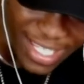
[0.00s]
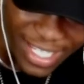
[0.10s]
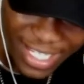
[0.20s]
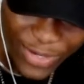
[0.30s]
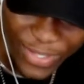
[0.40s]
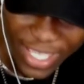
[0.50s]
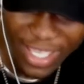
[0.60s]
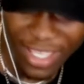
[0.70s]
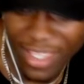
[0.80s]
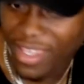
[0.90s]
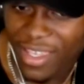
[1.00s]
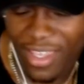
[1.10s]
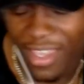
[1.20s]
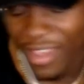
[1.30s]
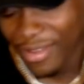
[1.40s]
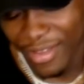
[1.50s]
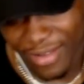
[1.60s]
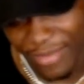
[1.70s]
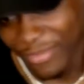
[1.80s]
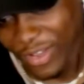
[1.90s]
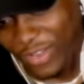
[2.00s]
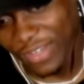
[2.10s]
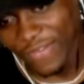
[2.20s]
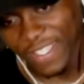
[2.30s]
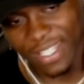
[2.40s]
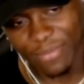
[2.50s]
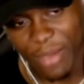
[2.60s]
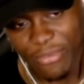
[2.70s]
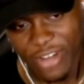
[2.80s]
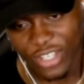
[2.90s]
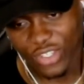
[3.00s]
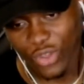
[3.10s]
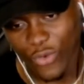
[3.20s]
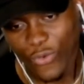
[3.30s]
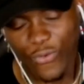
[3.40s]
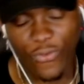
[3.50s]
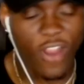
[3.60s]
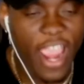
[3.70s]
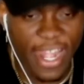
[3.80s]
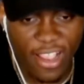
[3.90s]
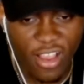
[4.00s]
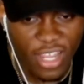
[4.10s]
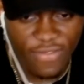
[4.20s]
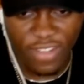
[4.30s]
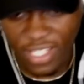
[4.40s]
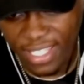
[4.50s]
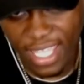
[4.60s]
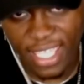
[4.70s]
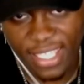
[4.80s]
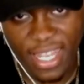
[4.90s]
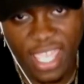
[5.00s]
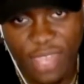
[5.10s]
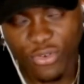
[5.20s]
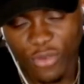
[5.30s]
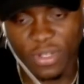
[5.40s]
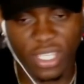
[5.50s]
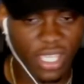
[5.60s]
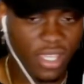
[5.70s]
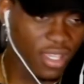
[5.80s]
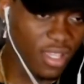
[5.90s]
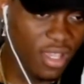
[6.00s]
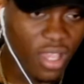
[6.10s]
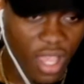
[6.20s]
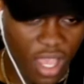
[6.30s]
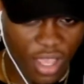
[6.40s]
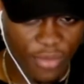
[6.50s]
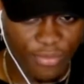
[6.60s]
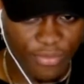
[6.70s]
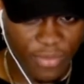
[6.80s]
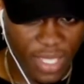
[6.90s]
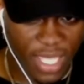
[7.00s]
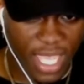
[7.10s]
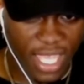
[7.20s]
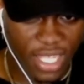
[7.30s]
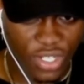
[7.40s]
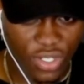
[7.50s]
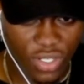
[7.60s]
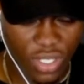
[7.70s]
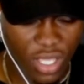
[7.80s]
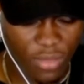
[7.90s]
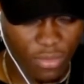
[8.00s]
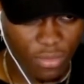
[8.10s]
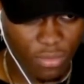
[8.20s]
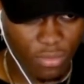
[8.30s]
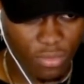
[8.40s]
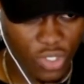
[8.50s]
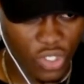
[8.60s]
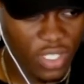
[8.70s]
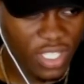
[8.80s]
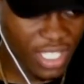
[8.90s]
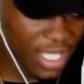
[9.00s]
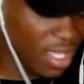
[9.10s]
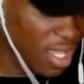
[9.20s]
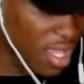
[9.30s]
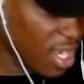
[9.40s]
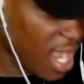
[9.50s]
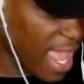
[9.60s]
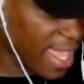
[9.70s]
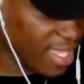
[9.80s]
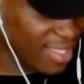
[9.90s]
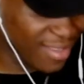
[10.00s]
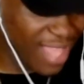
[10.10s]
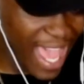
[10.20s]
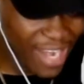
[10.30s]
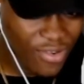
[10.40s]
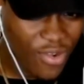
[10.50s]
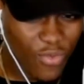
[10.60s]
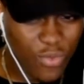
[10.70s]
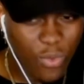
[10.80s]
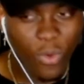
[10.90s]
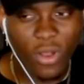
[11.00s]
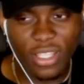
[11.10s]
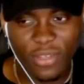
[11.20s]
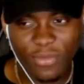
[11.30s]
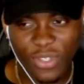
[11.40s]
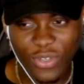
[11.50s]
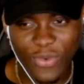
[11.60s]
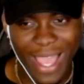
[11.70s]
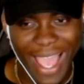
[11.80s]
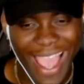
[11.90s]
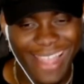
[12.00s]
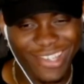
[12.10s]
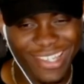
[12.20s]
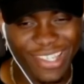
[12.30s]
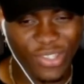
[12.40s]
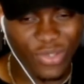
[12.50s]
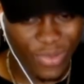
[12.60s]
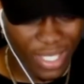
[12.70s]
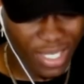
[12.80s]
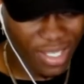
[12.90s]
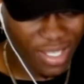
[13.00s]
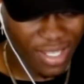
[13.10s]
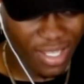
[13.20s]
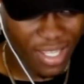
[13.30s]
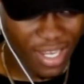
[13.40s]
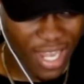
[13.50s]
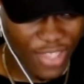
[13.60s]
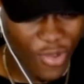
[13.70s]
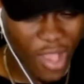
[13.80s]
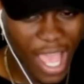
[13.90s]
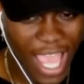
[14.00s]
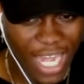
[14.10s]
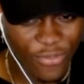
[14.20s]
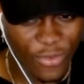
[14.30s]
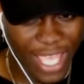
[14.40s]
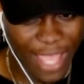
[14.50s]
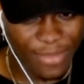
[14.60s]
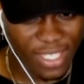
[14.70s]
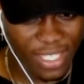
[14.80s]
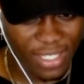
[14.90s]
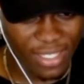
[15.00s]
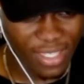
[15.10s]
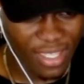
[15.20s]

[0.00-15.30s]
and ill, yeah? Because, obviously, my brain's so fried, I can't even say his name properly. And Shunsui, like, I don't know what them two are actually doing. Like, your high-level captains...